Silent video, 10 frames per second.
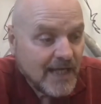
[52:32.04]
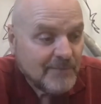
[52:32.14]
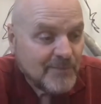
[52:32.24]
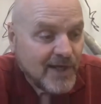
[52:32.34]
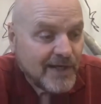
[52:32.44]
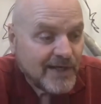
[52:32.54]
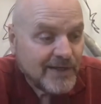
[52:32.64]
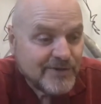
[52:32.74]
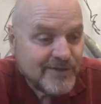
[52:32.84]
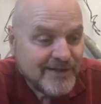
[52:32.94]
not
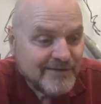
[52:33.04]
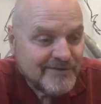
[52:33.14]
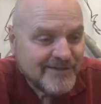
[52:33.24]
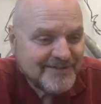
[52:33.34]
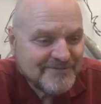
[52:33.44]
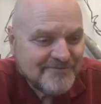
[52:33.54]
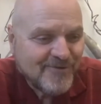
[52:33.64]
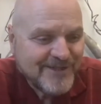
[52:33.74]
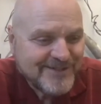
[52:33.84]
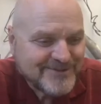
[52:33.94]
under
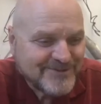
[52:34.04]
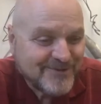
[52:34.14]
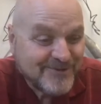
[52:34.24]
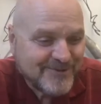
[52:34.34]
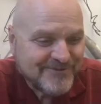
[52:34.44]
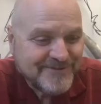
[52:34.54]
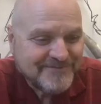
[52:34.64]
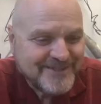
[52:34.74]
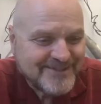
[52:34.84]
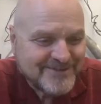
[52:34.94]
40 years old or
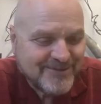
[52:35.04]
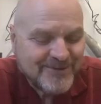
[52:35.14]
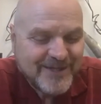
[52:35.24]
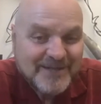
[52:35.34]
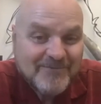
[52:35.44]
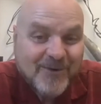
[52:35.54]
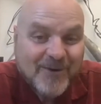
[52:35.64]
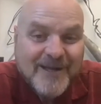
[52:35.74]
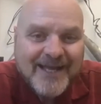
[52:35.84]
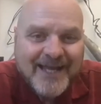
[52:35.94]
50 years old anymore,
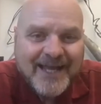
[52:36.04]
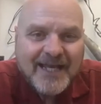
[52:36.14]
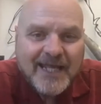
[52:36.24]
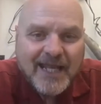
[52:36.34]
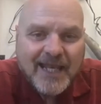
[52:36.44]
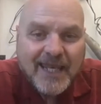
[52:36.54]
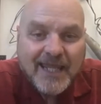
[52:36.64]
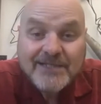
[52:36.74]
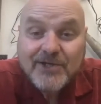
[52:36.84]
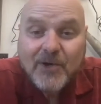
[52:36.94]
and I
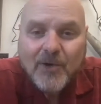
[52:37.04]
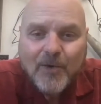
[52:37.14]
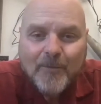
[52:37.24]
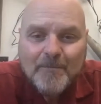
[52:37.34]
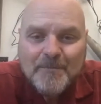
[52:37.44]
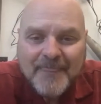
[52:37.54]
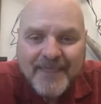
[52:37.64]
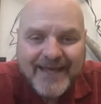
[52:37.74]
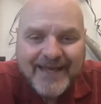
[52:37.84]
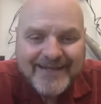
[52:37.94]
like to go home.
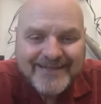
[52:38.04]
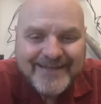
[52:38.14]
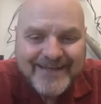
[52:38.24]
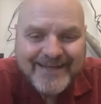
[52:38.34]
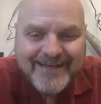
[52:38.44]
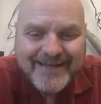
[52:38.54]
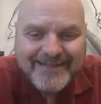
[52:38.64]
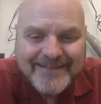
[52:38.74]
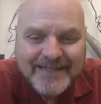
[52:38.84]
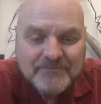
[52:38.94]

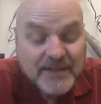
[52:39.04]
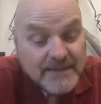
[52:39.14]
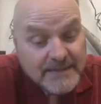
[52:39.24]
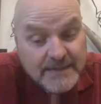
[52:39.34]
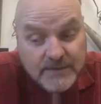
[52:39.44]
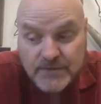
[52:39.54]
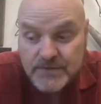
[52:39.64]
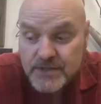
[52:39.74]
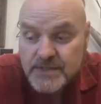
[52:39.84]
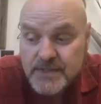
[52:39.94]
But there's
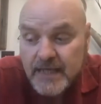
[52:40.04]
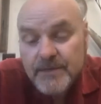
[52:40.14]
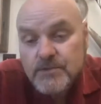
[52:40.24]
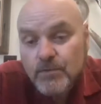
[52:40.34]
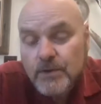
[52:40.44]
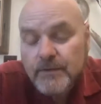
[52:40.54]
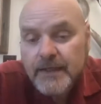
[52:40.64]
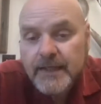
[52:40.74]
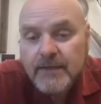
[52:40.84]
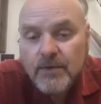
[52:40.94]
just that much work right
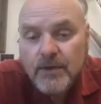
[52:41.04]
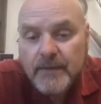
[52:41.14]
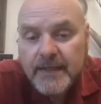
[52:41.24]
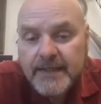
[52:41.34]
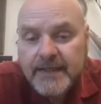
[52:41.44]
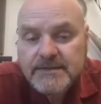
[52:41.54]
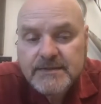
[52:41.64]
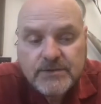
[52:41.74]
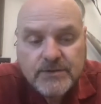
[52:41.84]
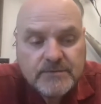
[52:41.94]
now on my desk in
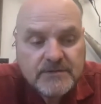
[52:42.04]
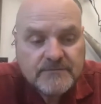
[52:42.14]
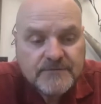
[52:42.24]
terms of